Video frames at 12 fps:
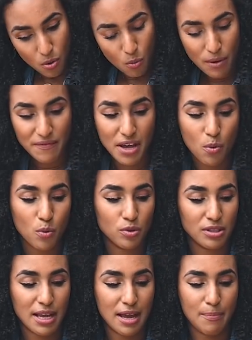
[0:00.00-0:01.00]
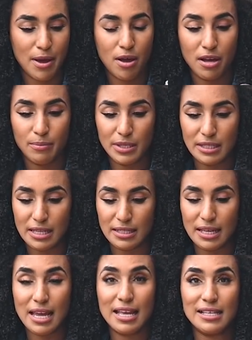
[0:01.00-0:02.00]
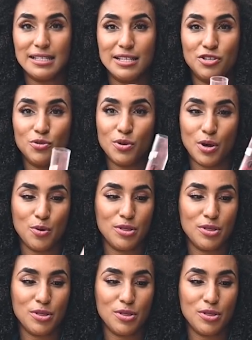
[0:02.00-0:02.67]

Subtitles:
one thing I will say about hibiscus is, did you know